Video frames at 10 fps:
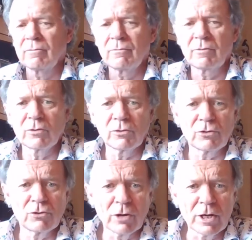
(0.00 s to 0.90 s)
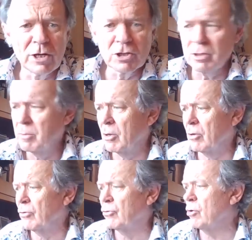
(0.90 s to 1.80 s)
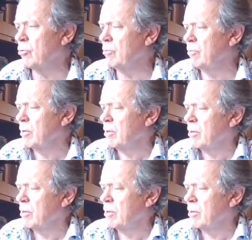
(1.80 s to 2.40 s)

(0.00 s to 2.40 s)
Felt strange to be on his own.